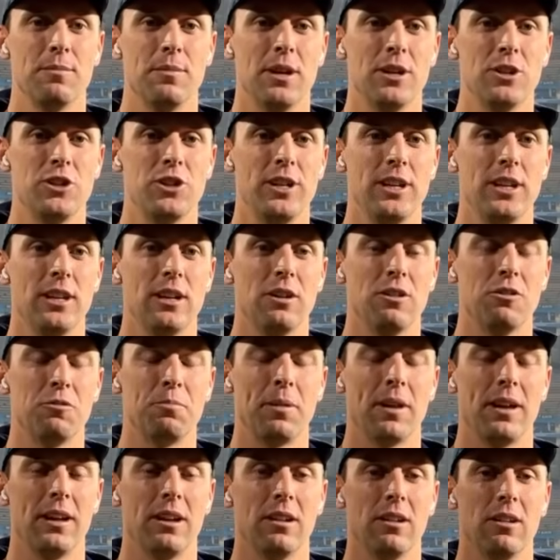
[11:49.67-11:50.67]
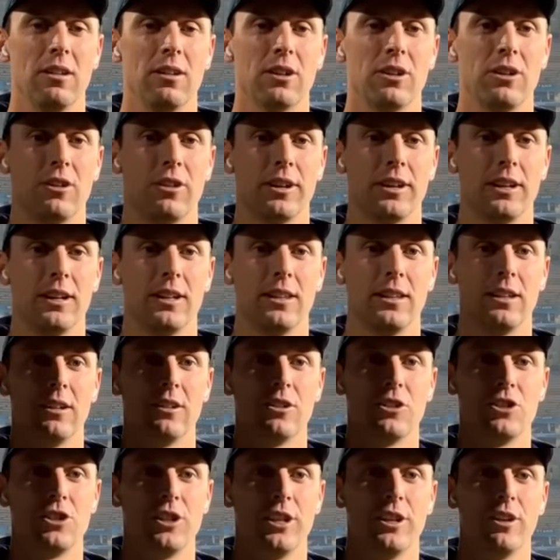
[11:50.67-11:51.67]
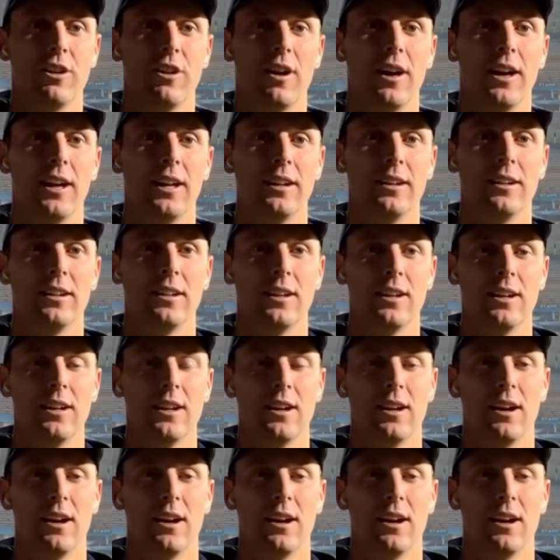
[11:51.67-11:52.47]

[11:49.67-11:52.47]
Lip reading: Mitch here, who've played a lot of cricket there in Chennai, and